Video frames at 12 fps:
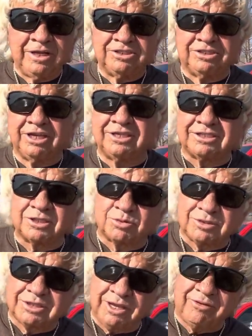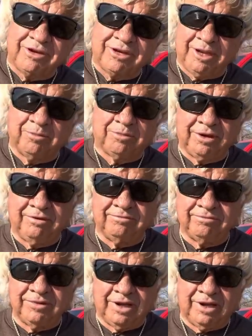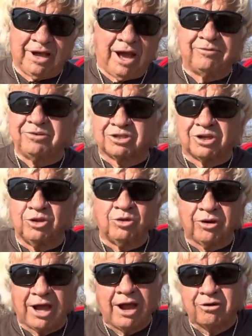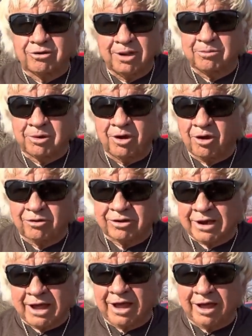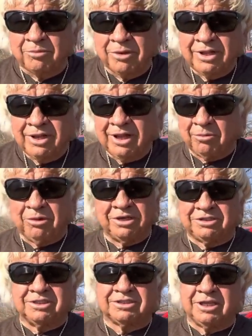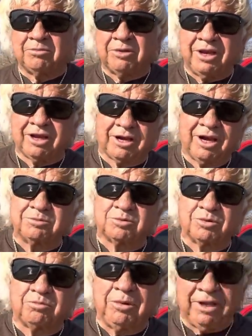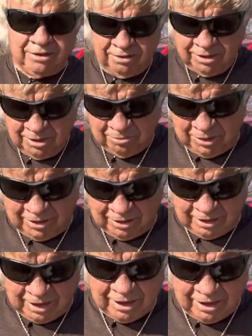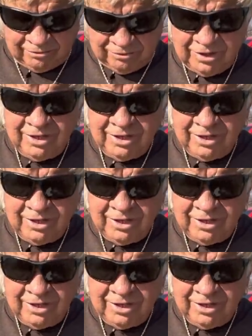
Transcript: Jesus was even tempted. Uh, obviously, you and I are tempted all the time. I mean, it's just something that comes with being, being alive.